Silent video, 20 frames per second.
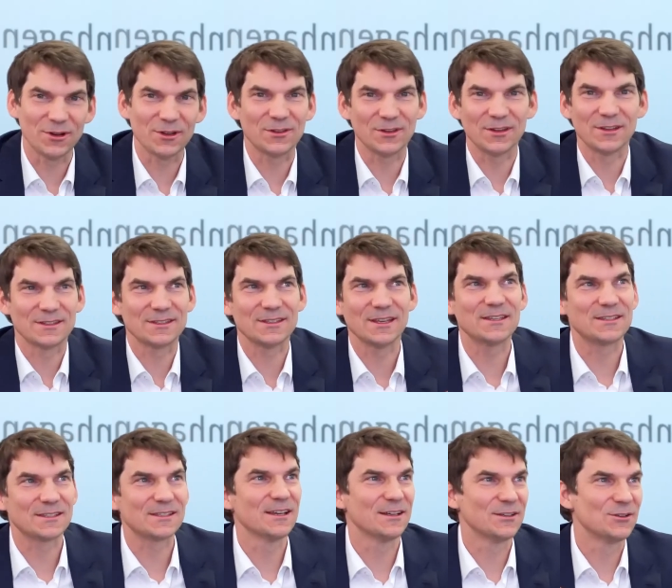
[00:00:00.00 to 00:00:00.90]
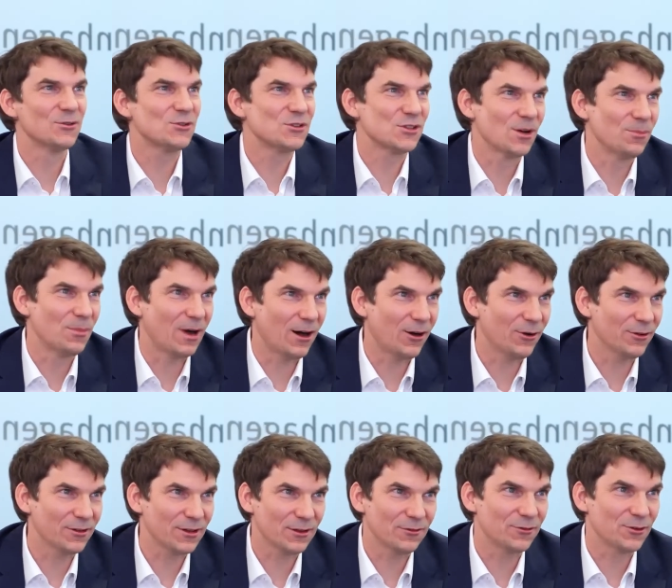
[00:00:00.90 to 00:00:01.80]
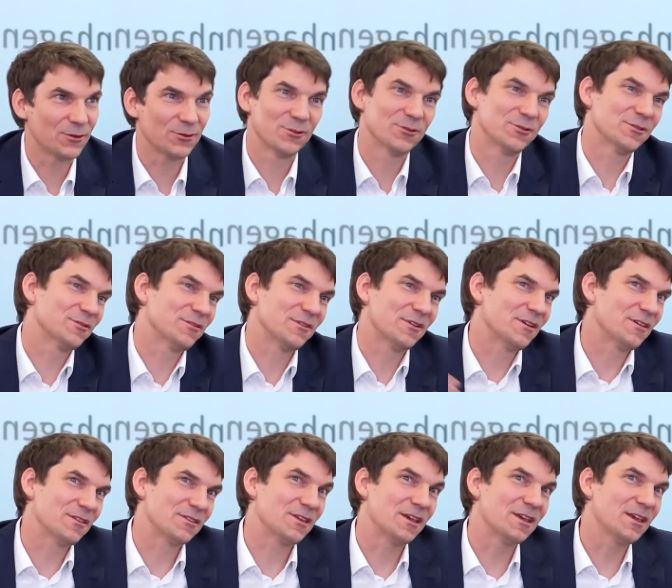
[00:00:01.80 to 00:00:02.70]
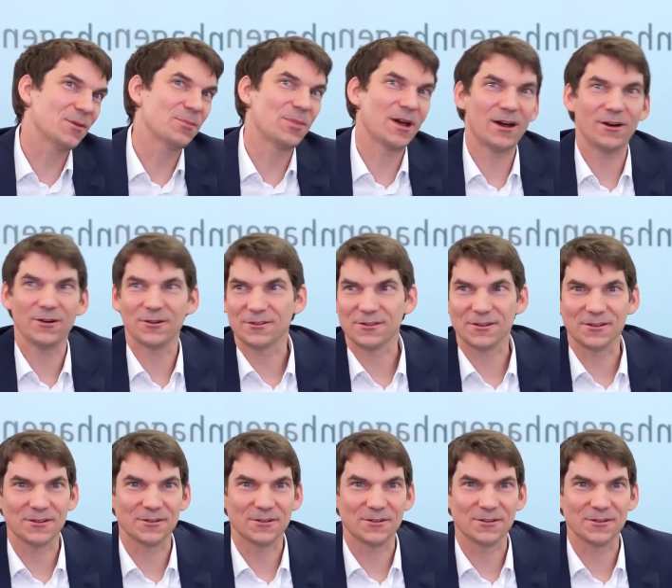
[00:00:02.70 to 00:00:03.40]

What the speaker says: it's a huge amount if you think about